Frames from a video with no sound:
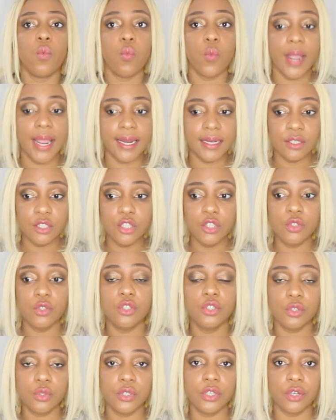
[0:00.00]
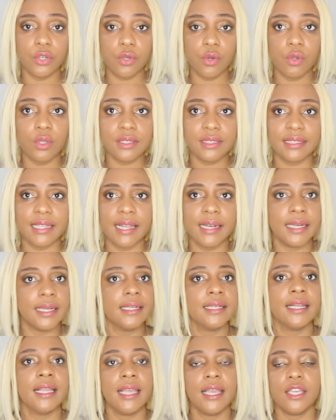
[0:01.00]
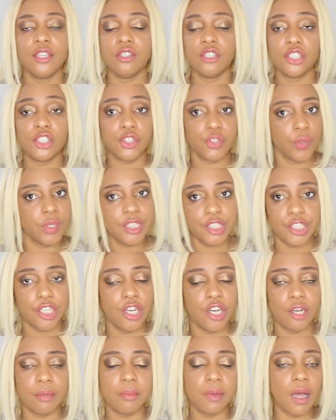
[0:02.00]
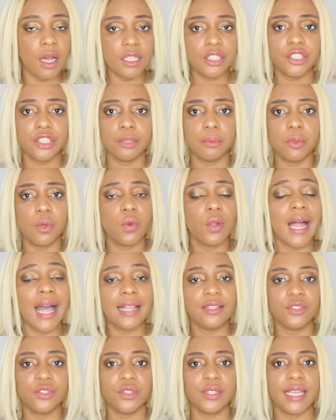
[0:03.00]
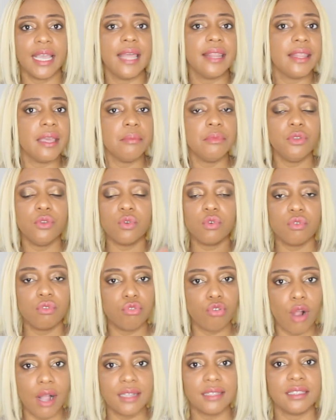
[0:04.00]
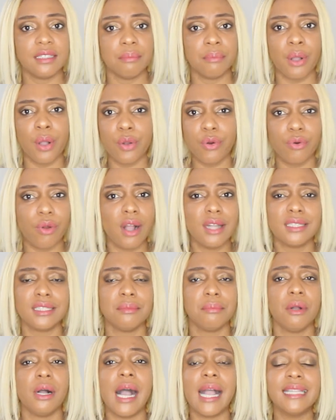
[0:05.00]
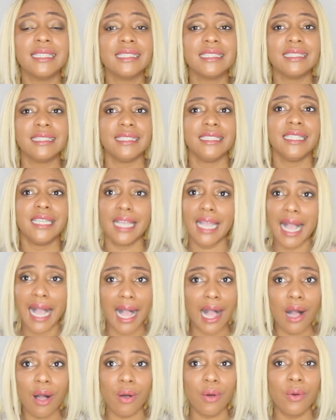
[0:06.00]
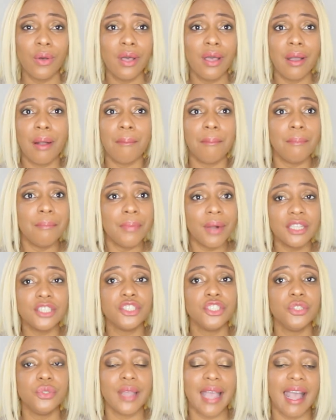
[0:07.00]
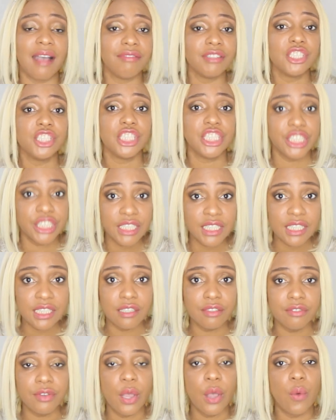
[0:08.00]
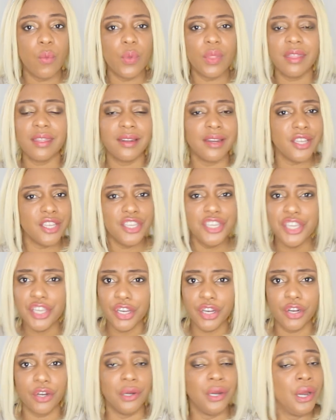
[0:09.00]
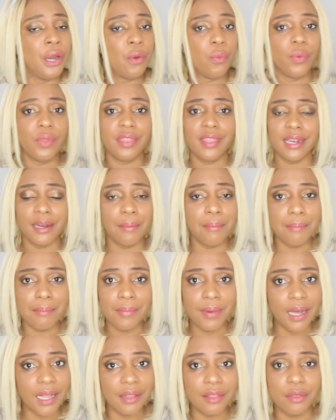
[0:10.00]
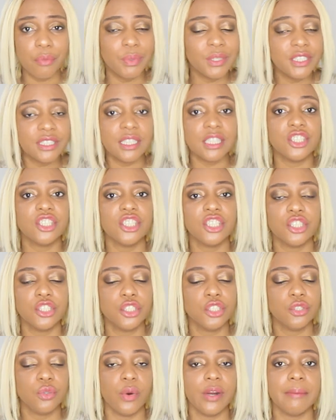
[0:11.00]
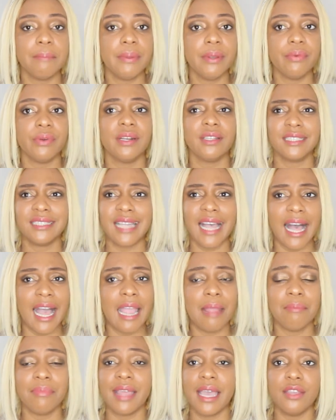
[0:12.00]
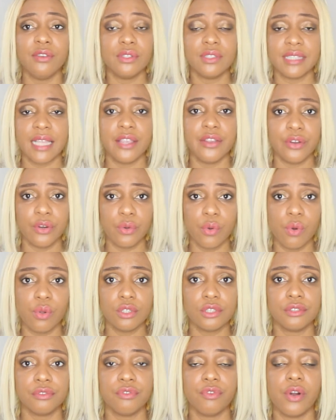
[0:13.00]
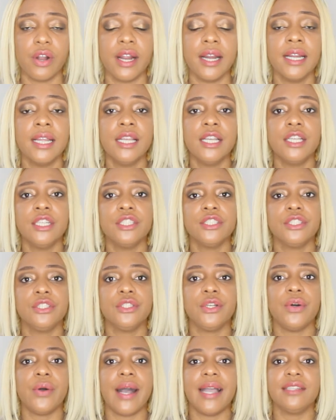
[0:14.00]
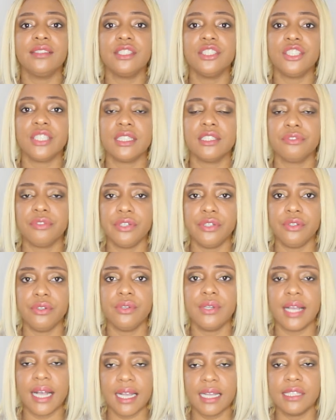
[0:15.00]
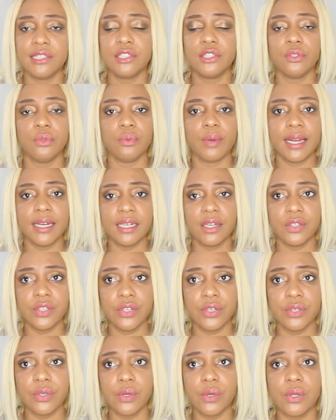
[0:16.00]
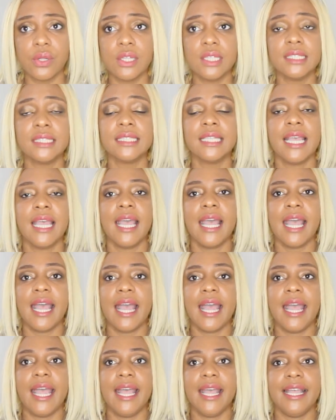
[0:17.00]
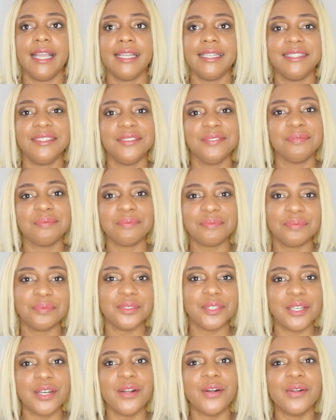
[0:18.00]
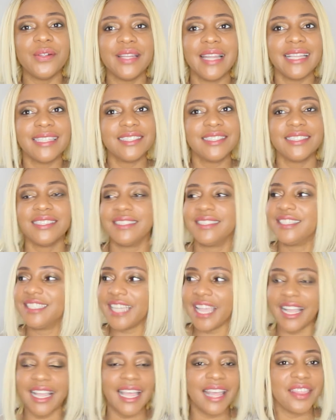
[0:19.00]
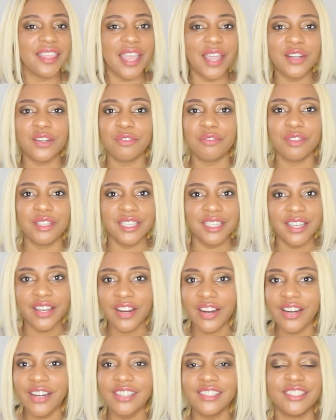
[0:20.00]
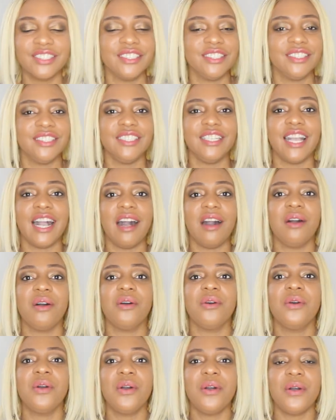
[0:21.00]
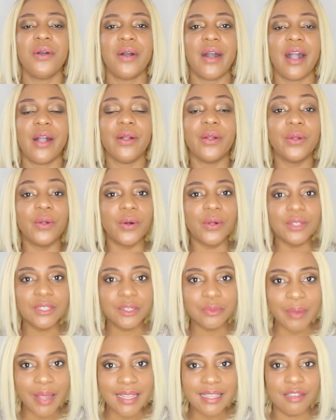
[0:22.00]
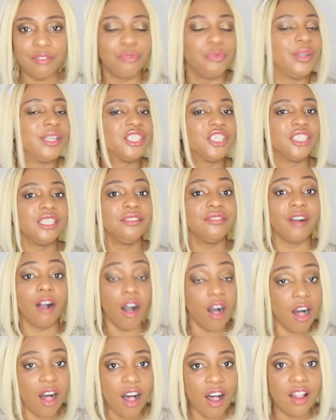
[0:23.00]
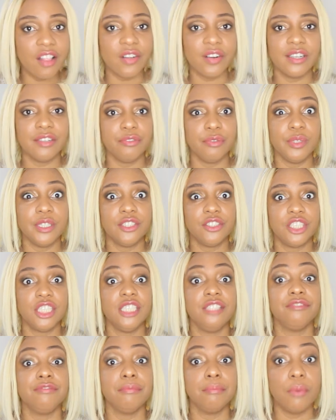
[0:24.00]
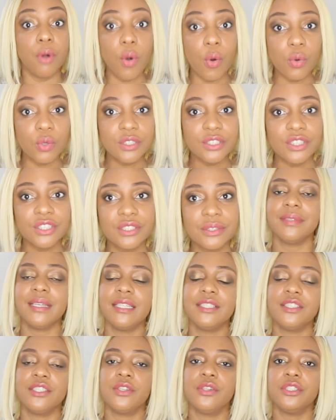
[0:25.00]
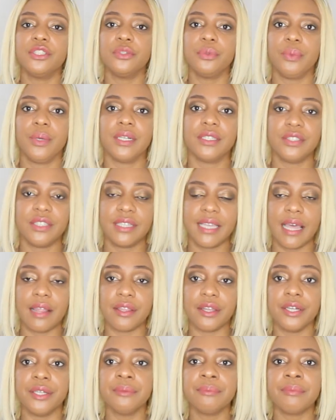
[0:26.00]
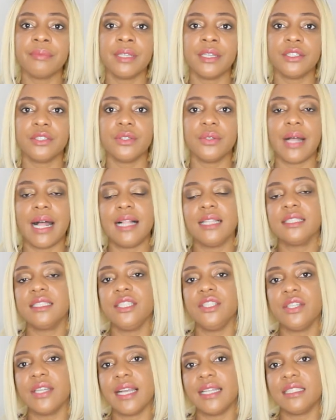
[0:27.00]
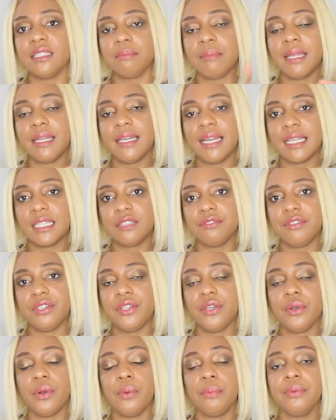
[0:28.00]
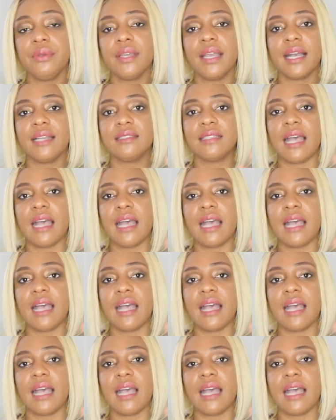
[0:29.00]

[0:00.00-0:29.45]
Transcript: When you do your goal setting, your short term, long term goal, as you get them, you cross them all, cross them all, and see how much you have achieved within a year, within a month, with such short period of time that you set your goals for. So I suggest for you guys to write down your goals and, you know, let's check at the end of the year to see how how our goals went, if we achieve all or if we achieve most, it's good to work together. So I'll see you guys in my next video. Hope you guys